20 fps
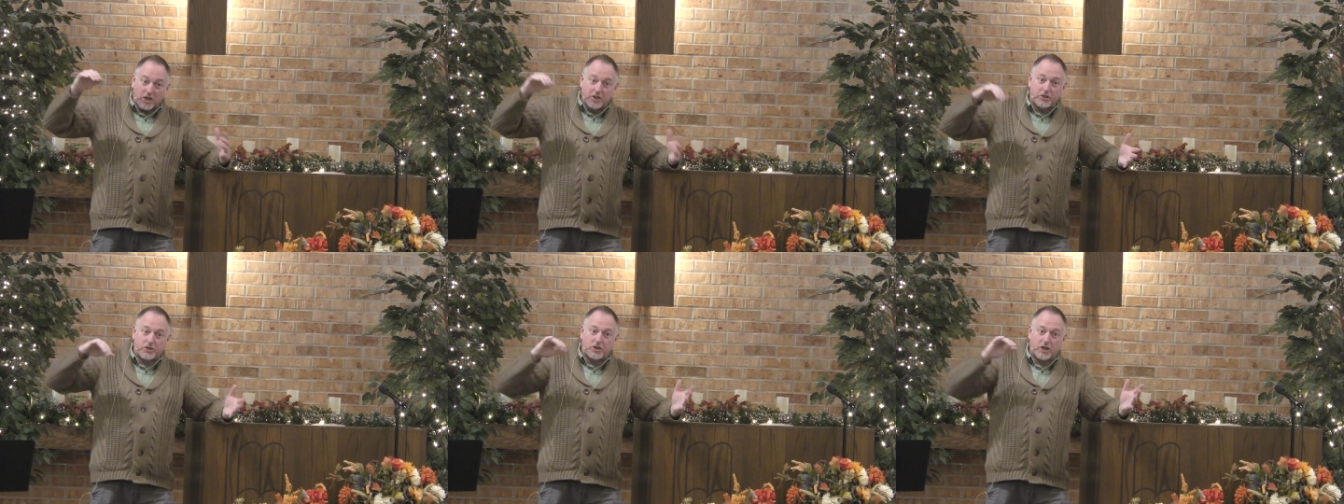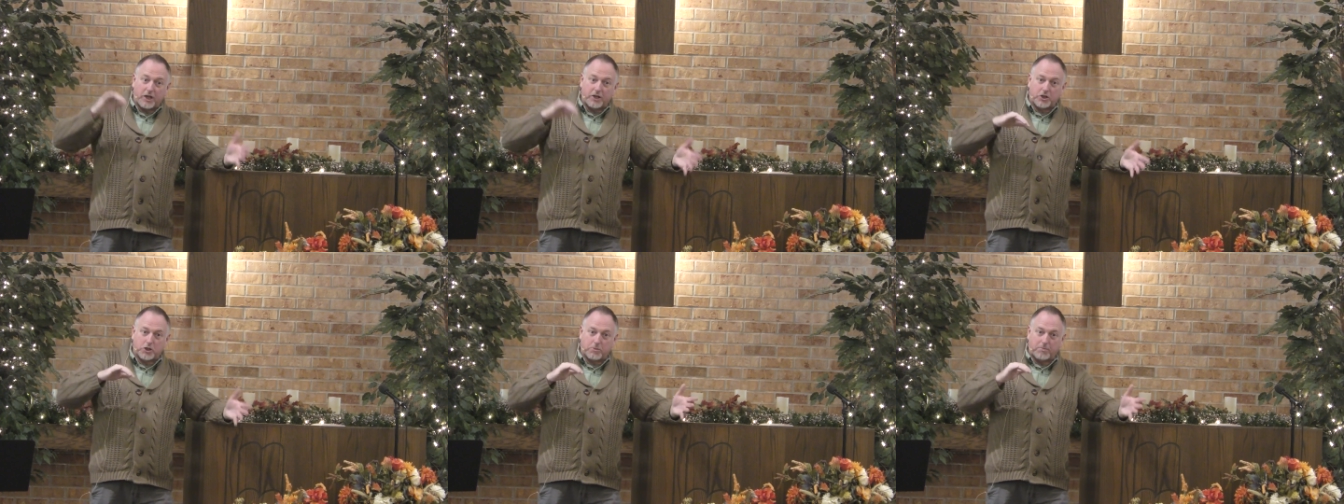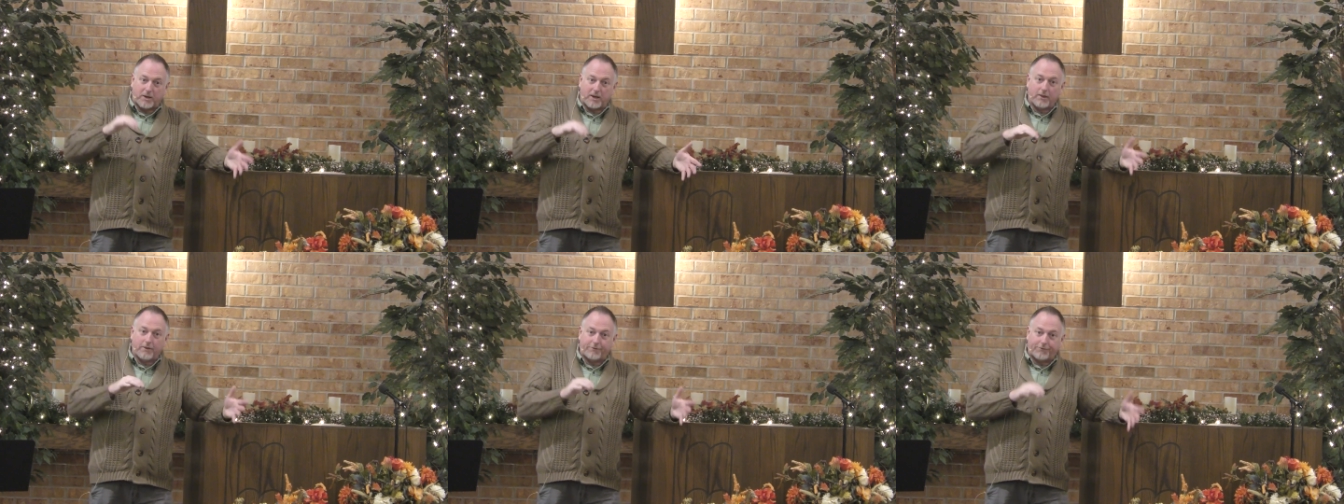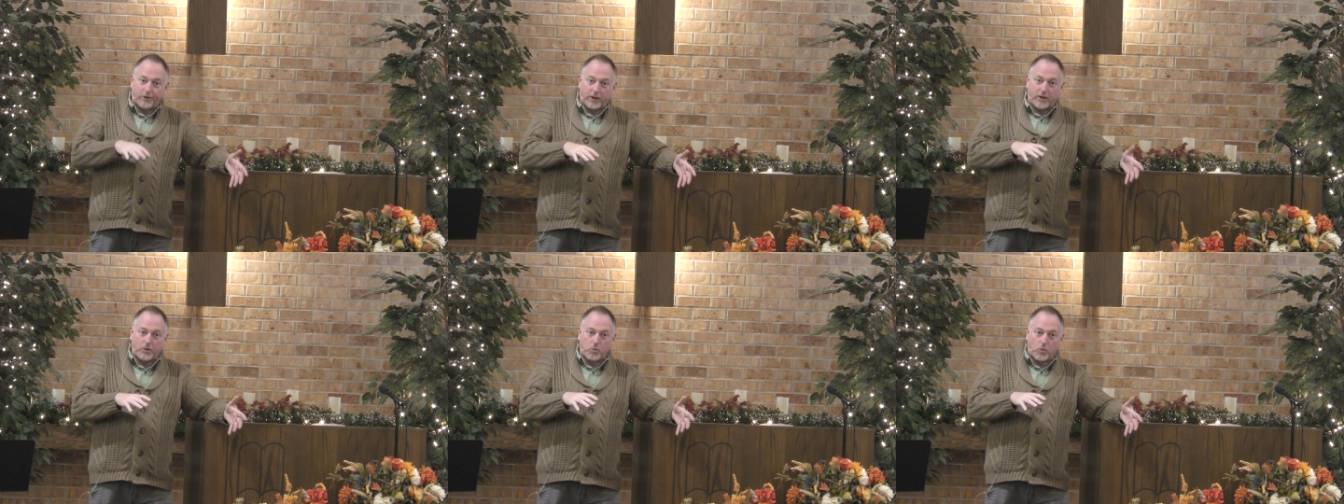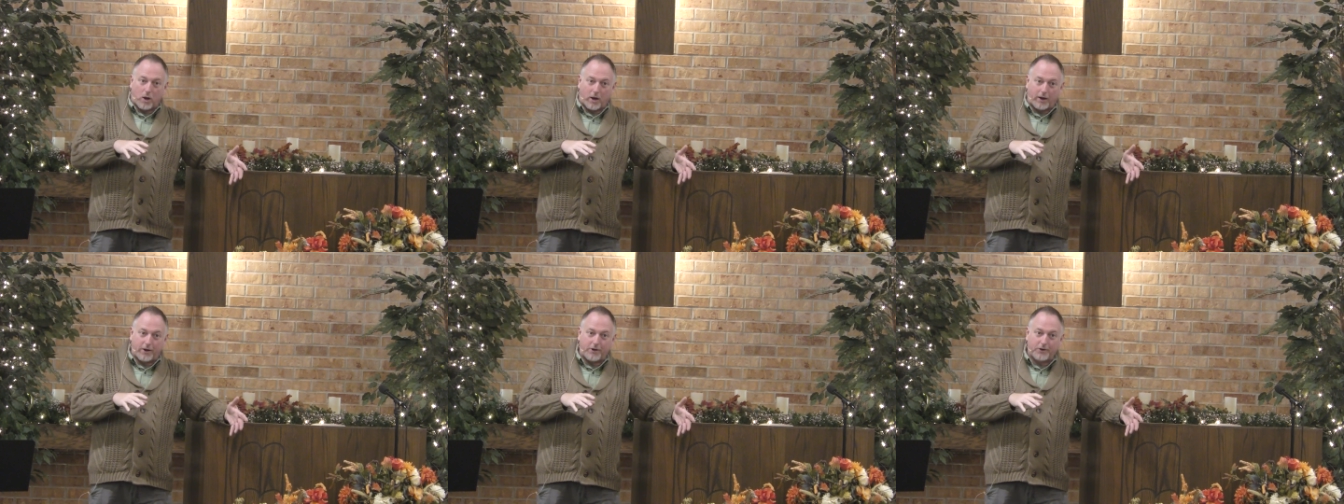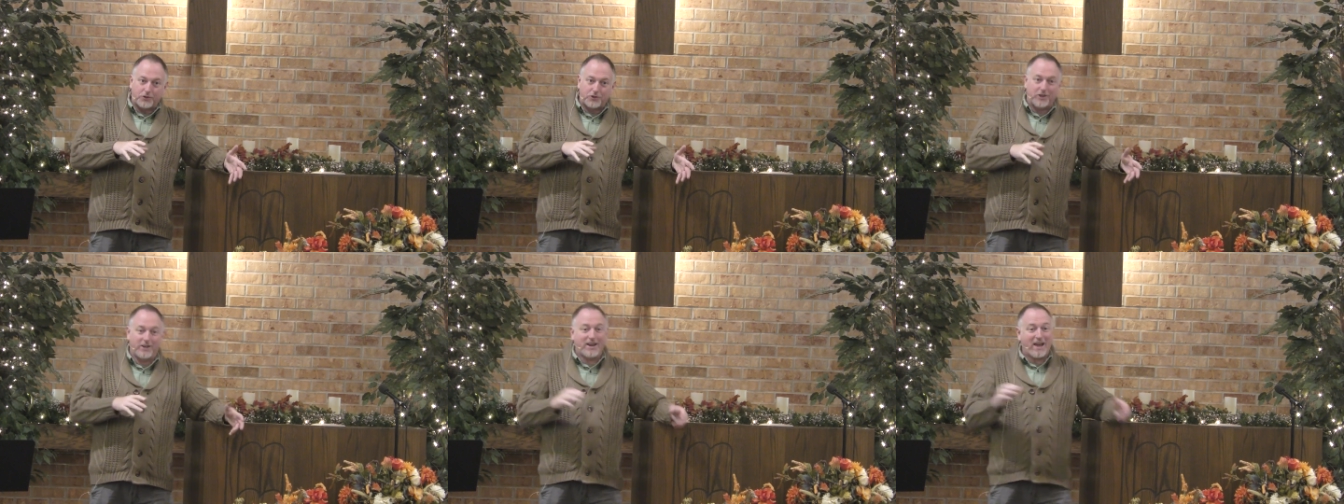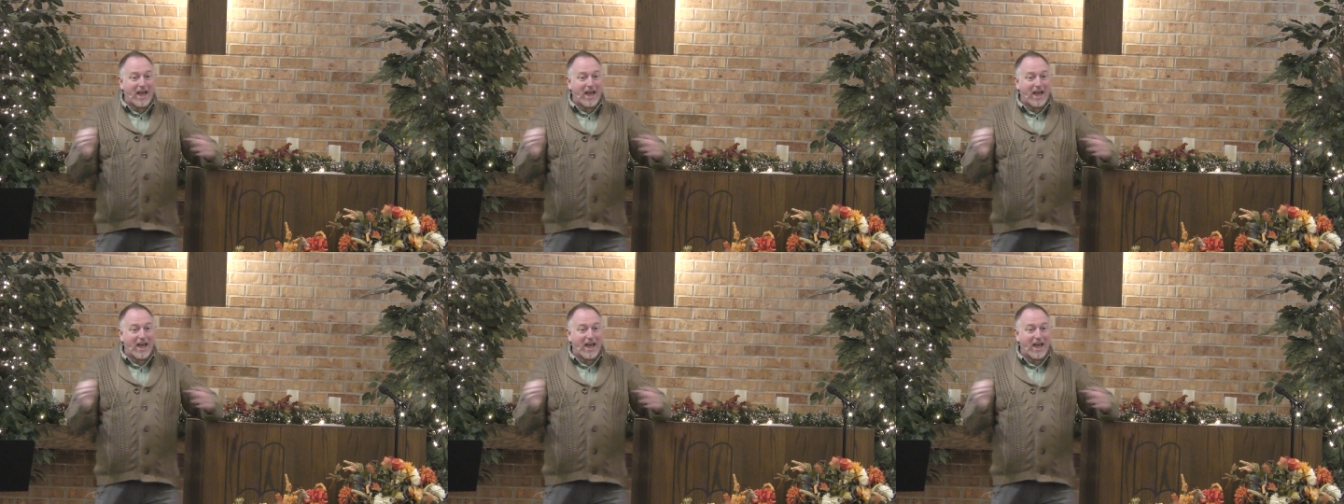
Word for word: untouched by the floodwaters. It